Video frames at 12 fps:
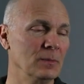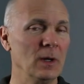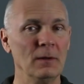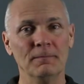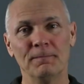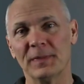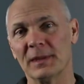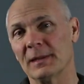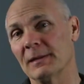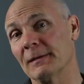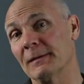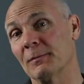well,
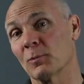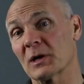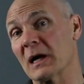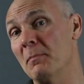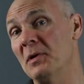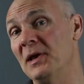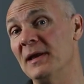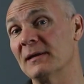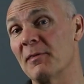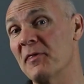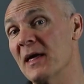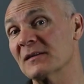we're coming
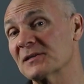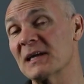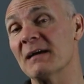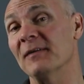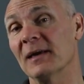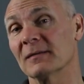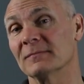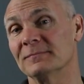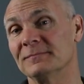into Thanksgiving.